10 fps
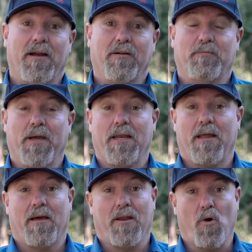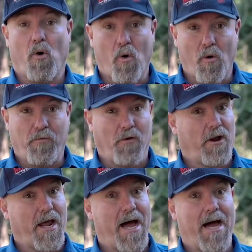know, it's been an awful lot
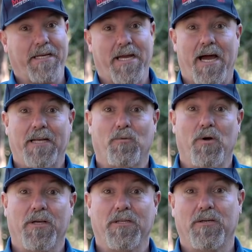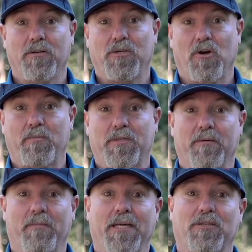of hard yards, working 2 jobs
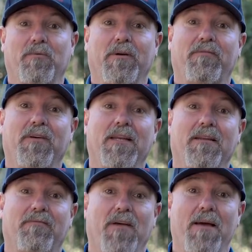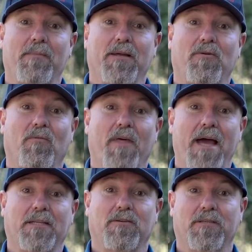to make sure we're feeding the family and all
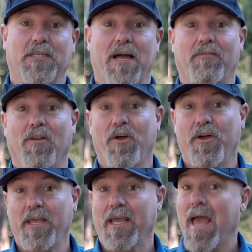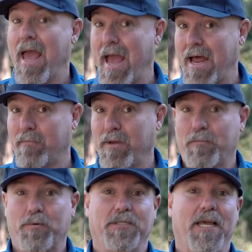that sort of stuff, learning how to be a
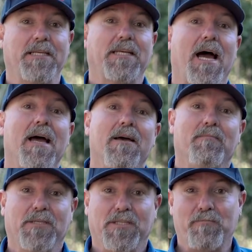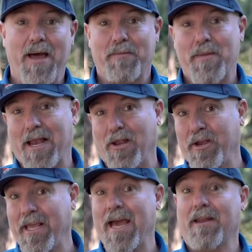presenter, Mrs. MadMatt
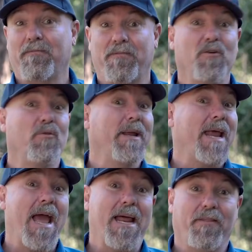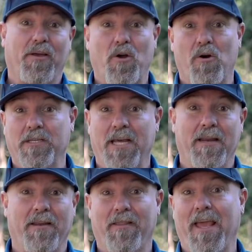learning how to film and edit the content,
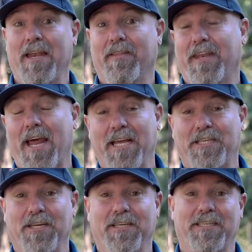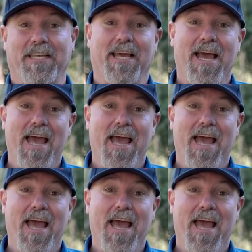and at the end of the day, she's the